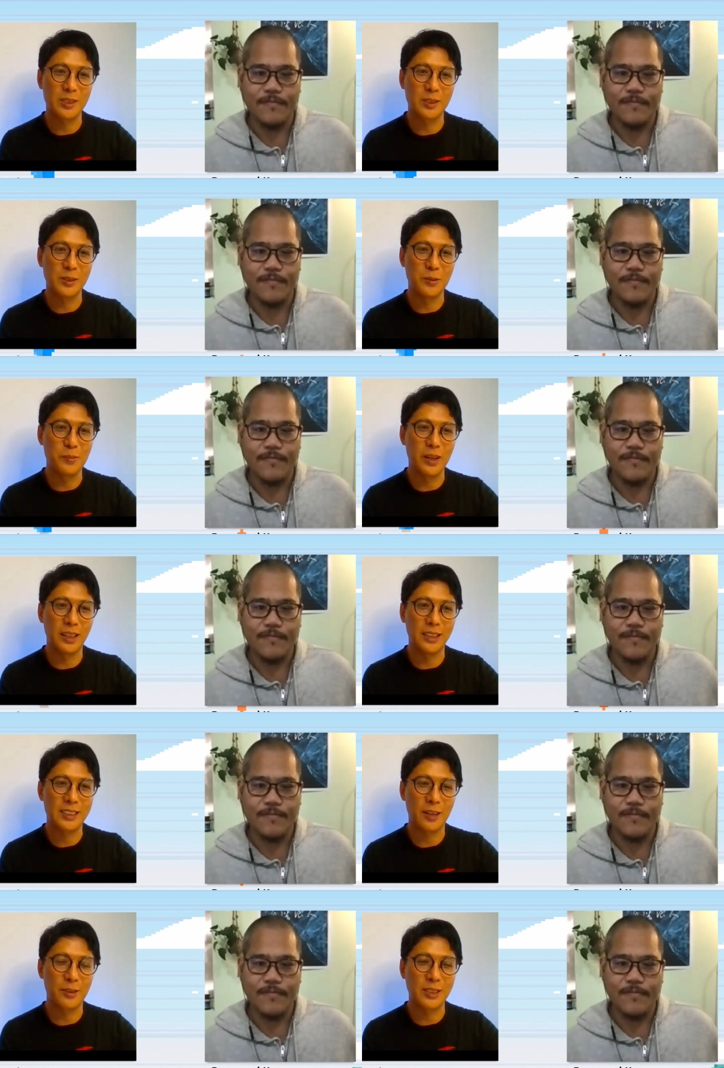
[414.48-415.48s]
Speaker 1: to do
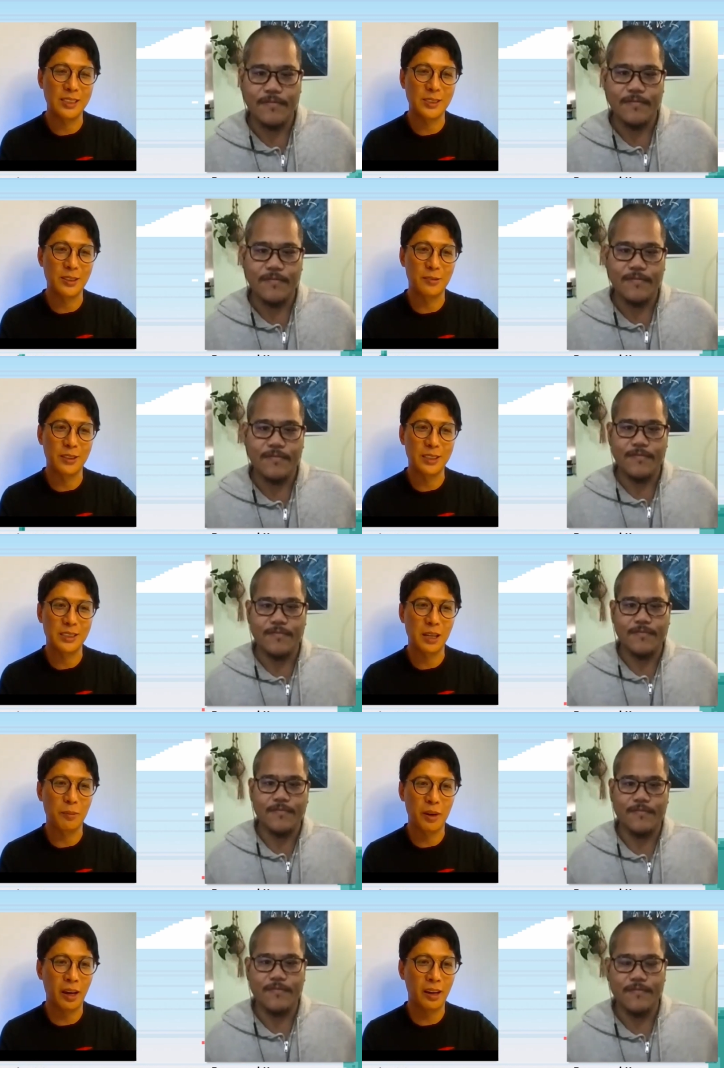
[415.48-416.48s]
military
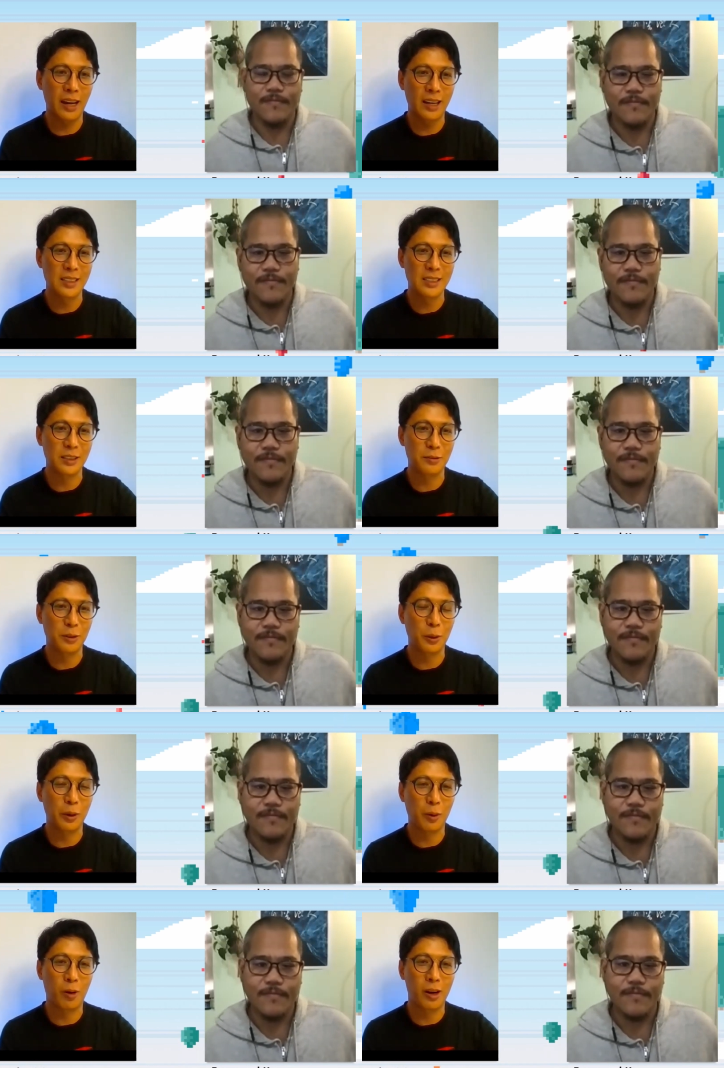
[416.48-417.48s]
service. Uh, may I ask if
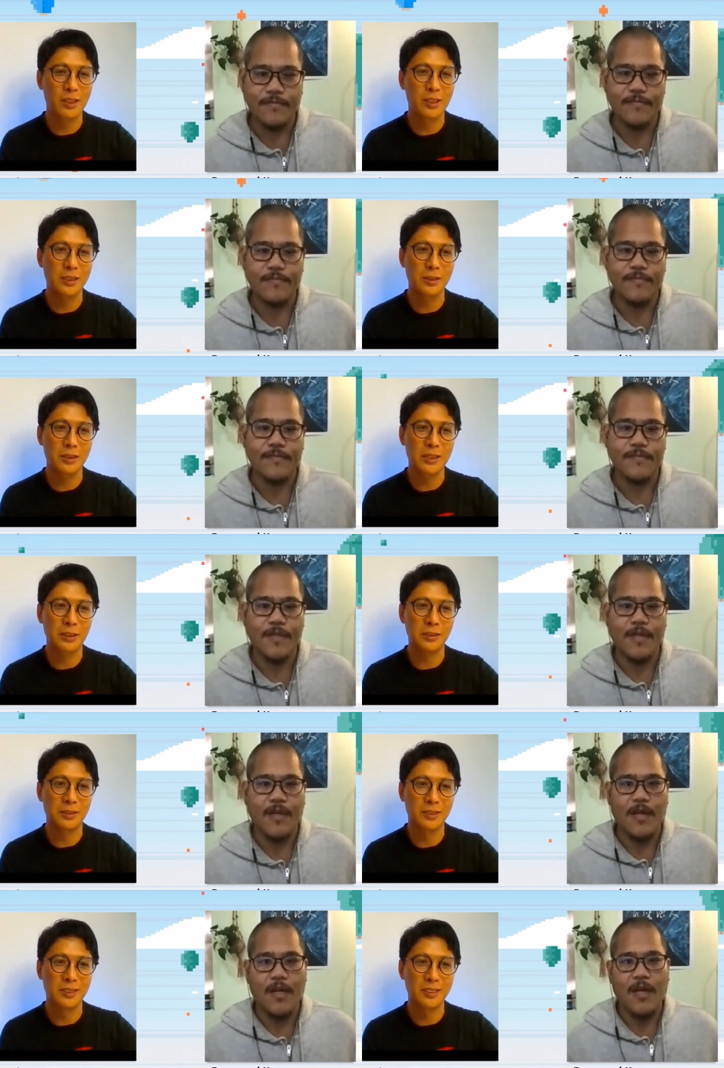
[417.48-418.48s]
you're required to do
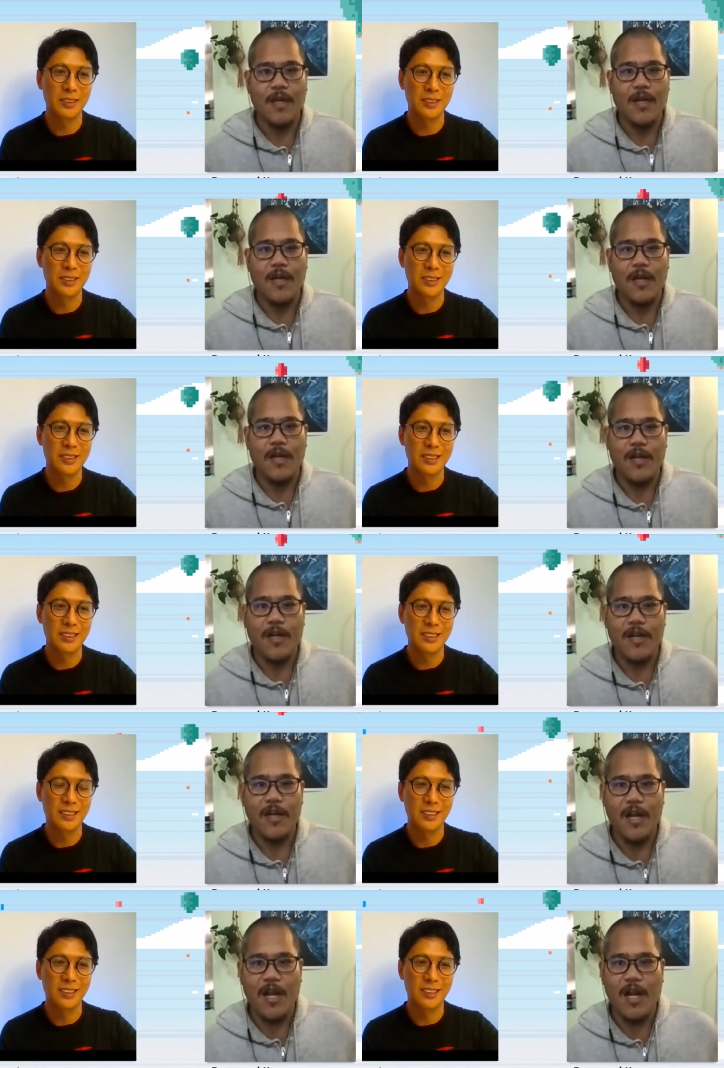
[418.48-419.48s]
so?
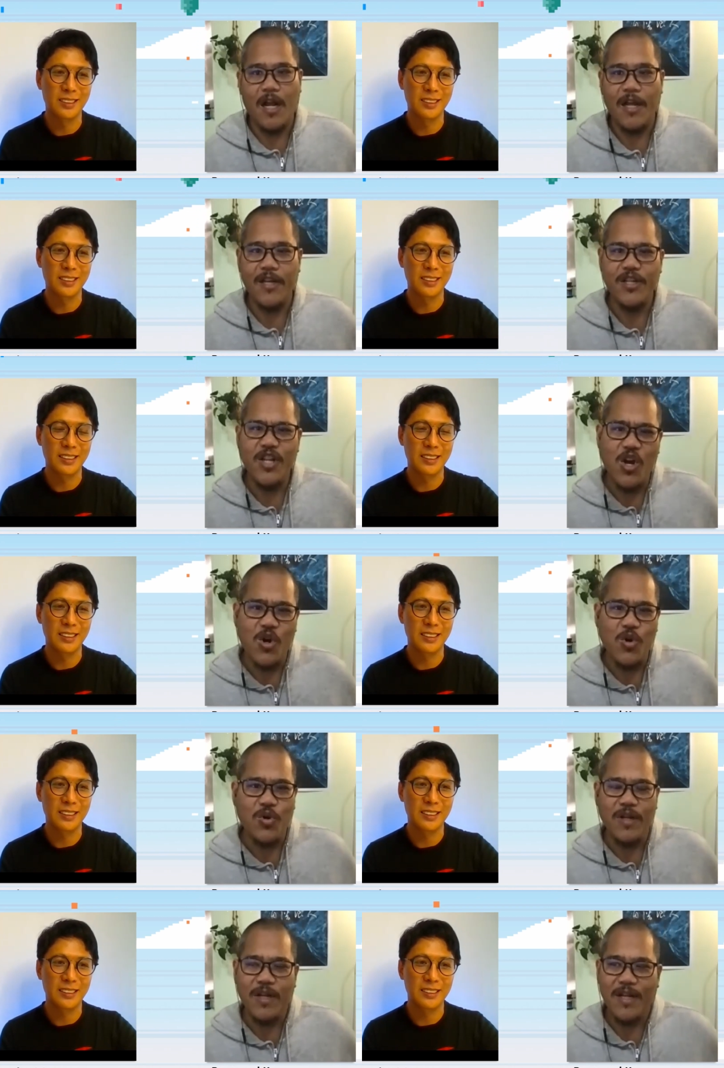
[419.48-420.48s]
Speaker 2: Uh,
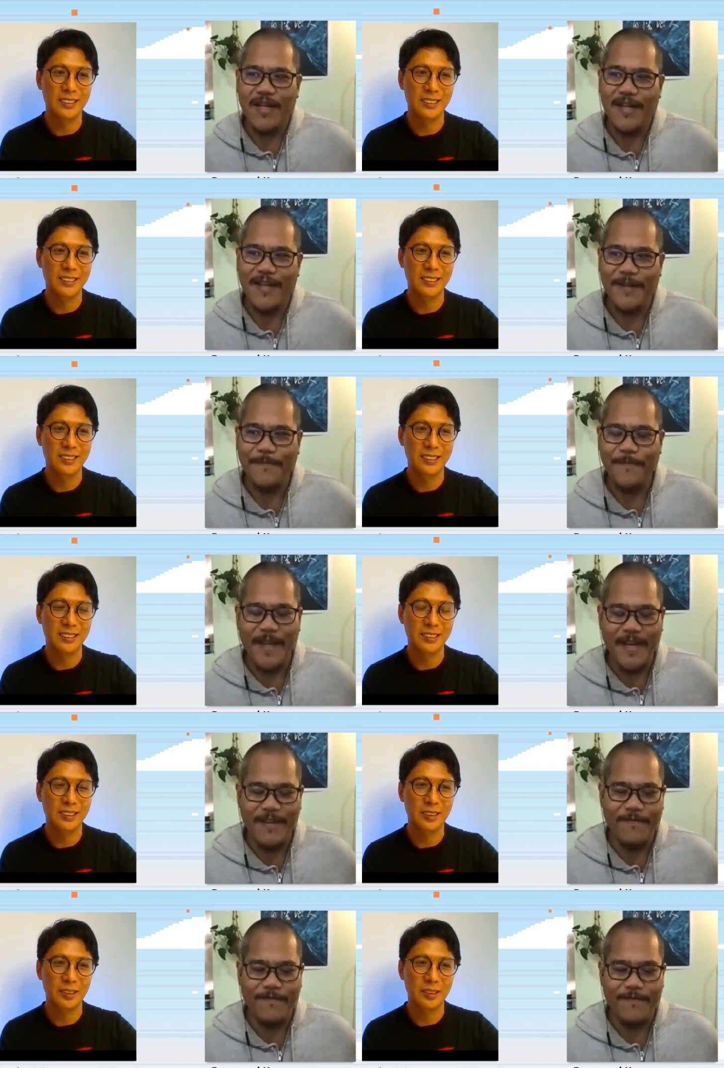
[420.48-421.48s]
no, um, and
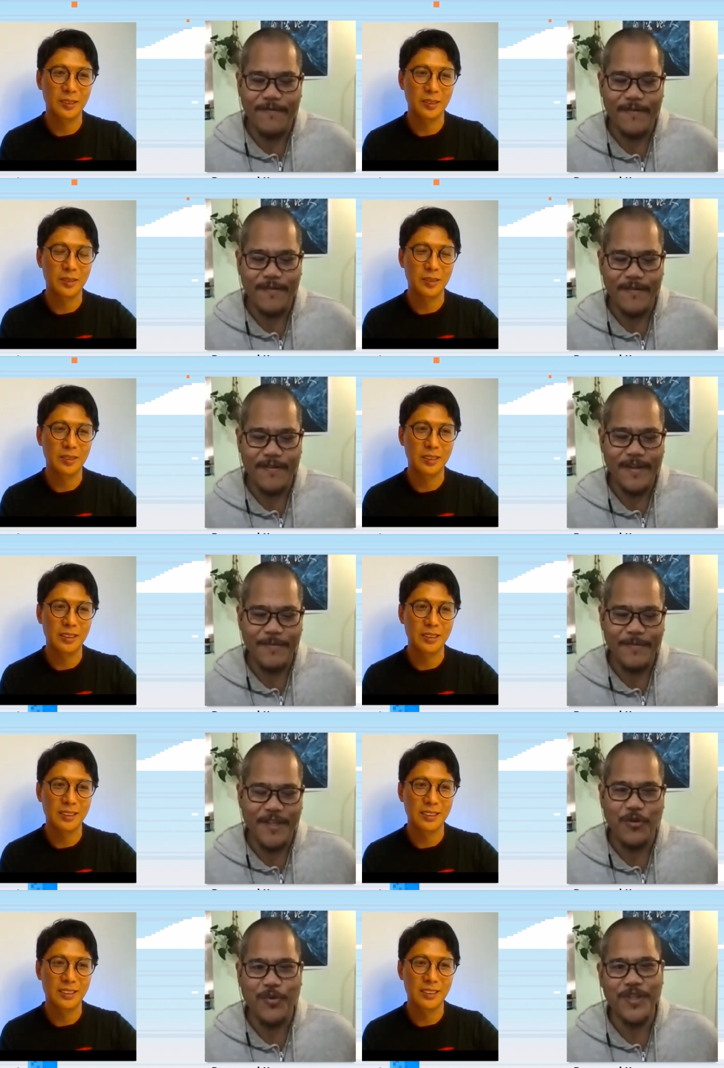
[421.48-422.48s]
if I
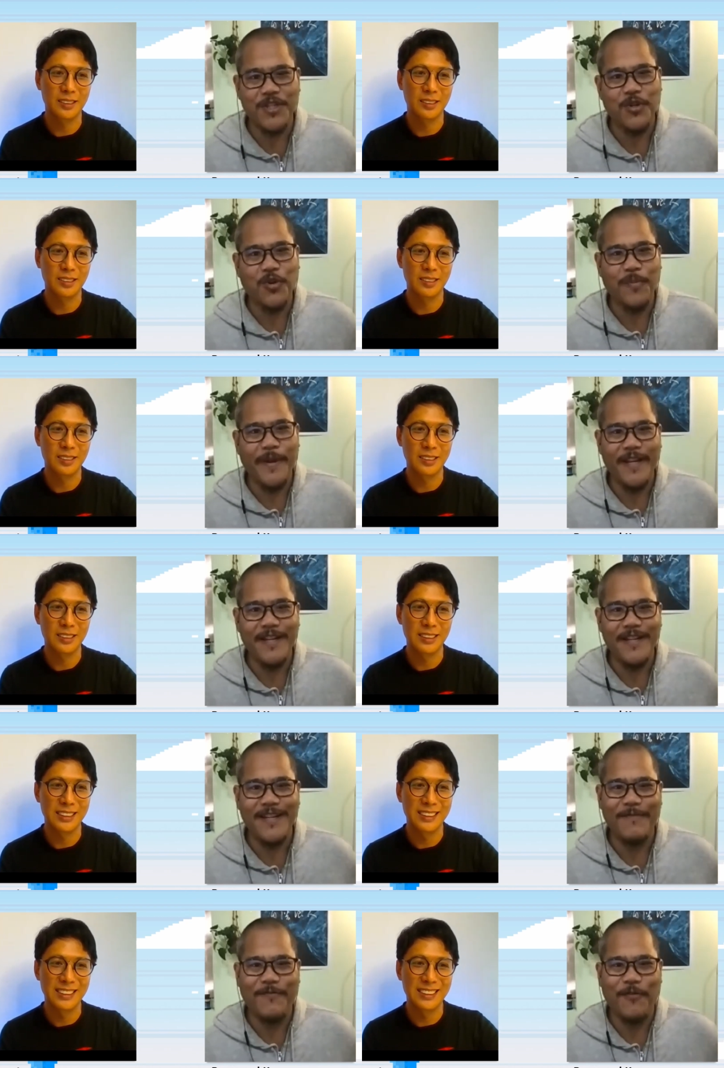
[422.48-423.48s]
mean they don't want this old man.
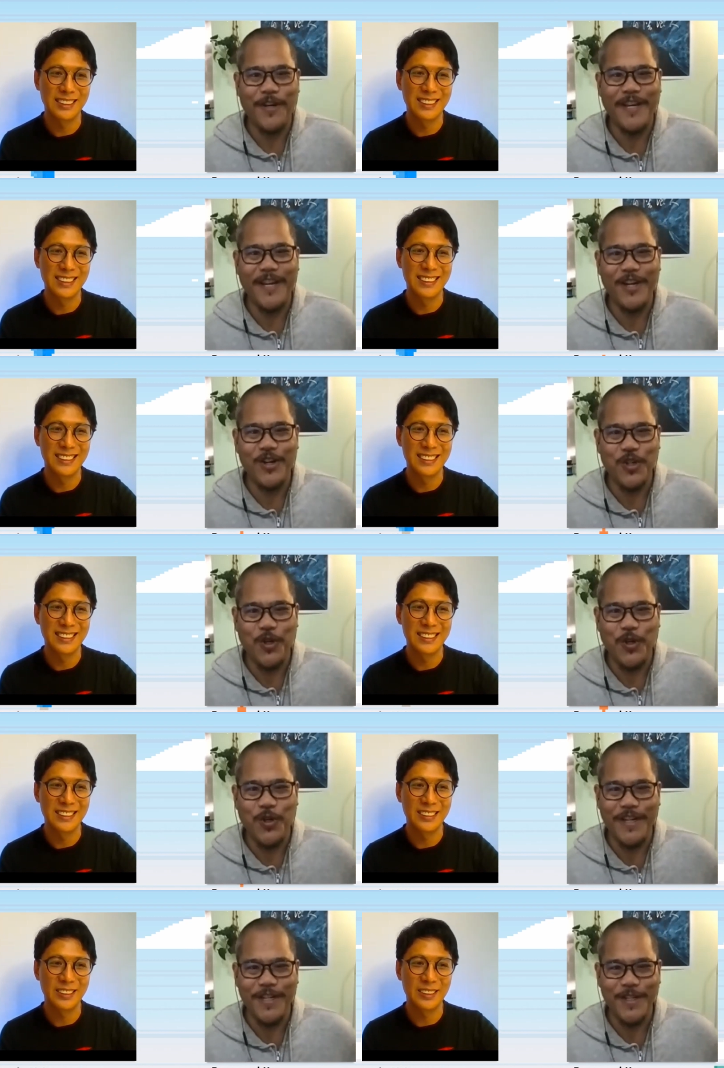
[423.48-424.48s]
I'm 48 years
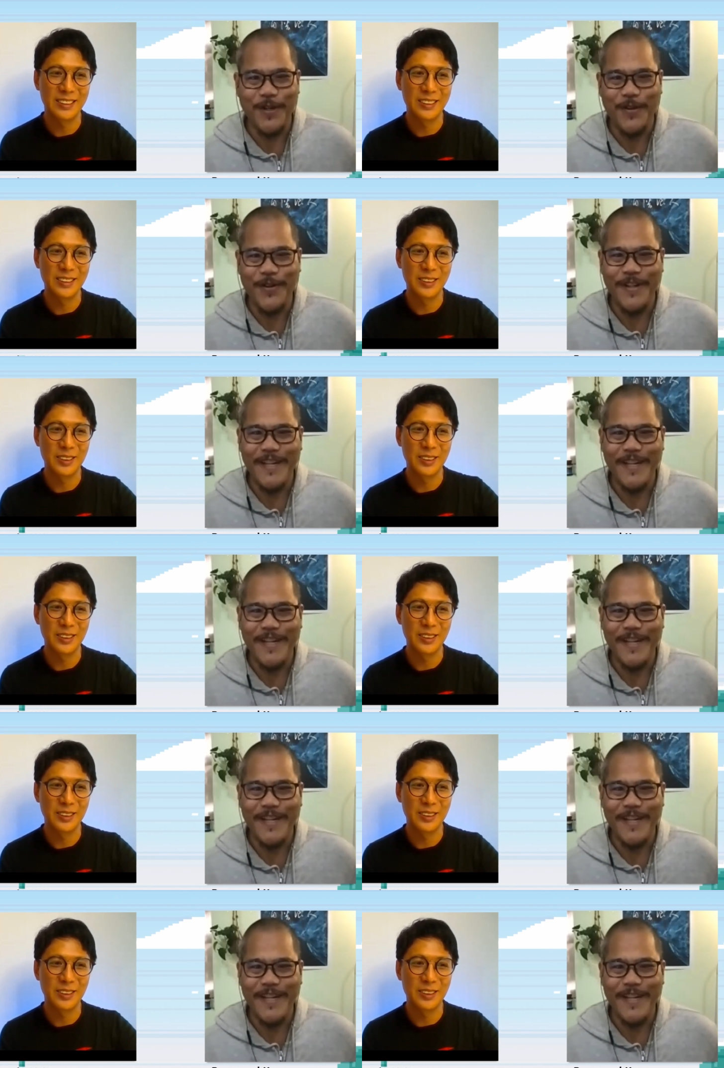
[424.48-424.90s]
old, and so